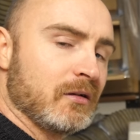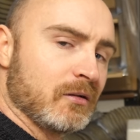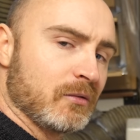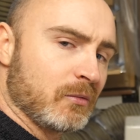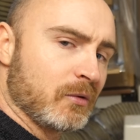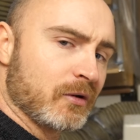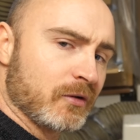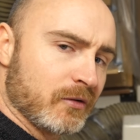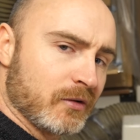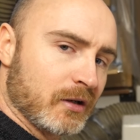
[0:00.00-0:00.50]

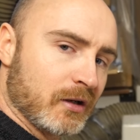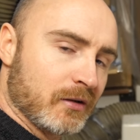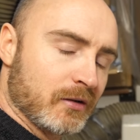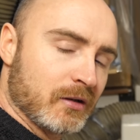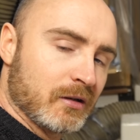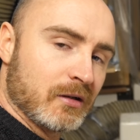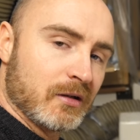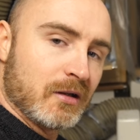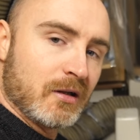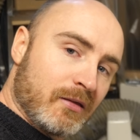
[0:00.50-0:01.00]
one or the
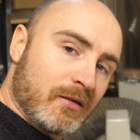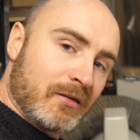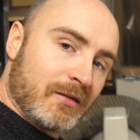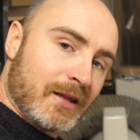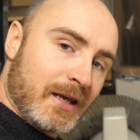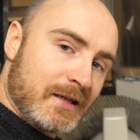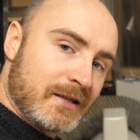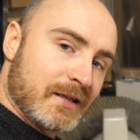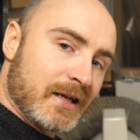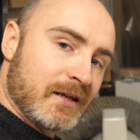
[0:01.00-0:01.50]
other
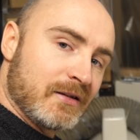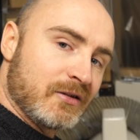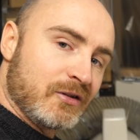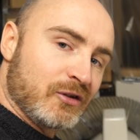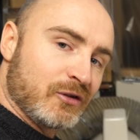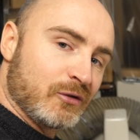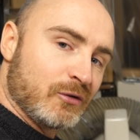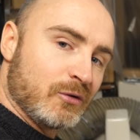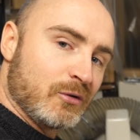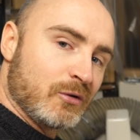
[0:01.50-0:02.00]
they tend
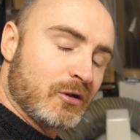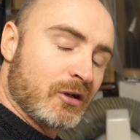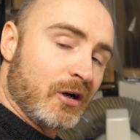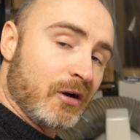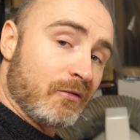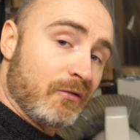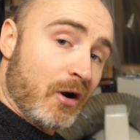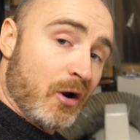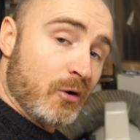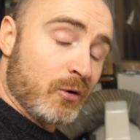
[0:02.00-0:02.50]
to
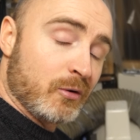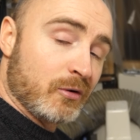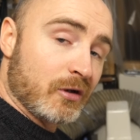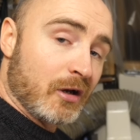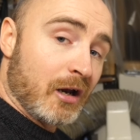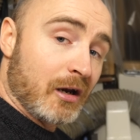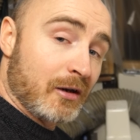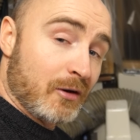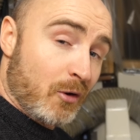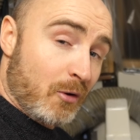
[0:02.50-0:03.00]
corrode
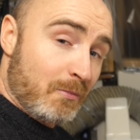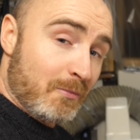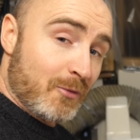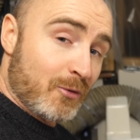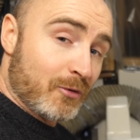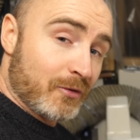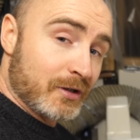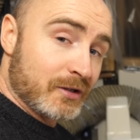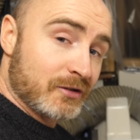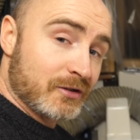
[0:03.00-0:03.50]
a lot
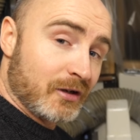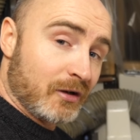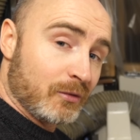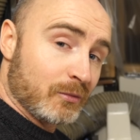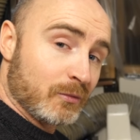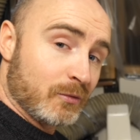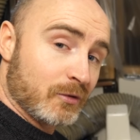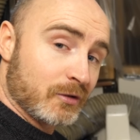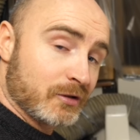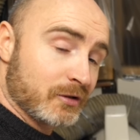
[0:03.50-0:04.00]
more in
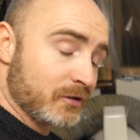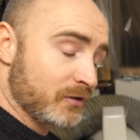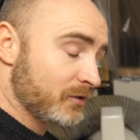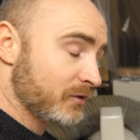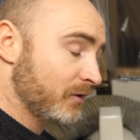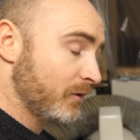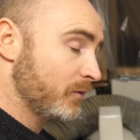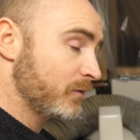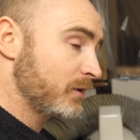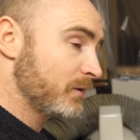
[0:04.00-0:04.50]
salt water
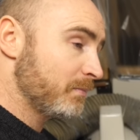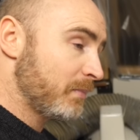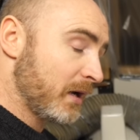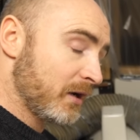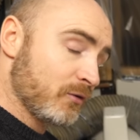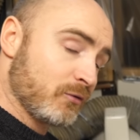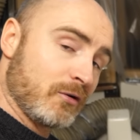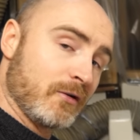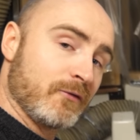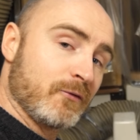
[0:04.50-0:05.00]
so you're
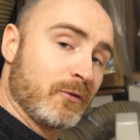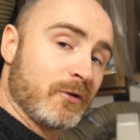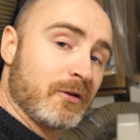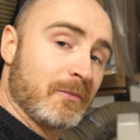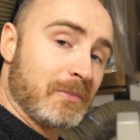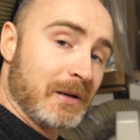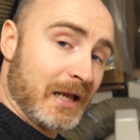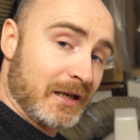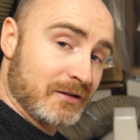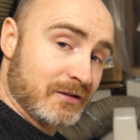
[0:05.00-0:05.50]
better off with
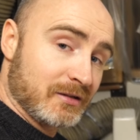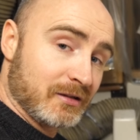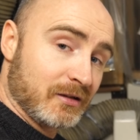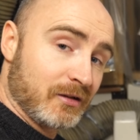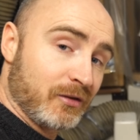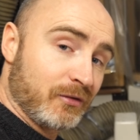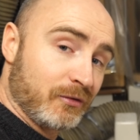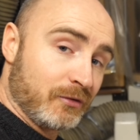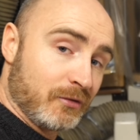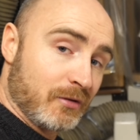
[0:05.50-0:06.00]
the
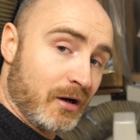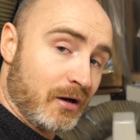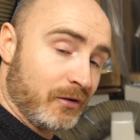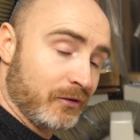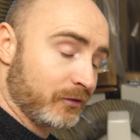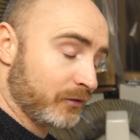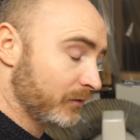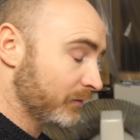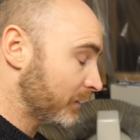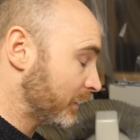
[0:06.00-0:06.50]
plastic through
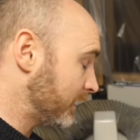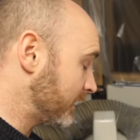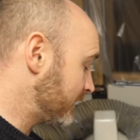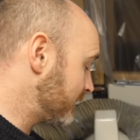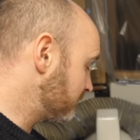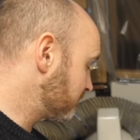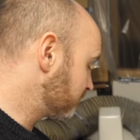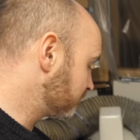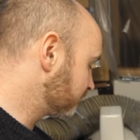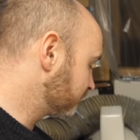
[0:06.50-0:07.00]
hulls
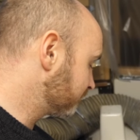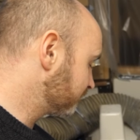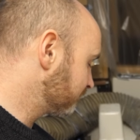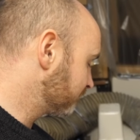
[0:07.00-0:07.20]
um,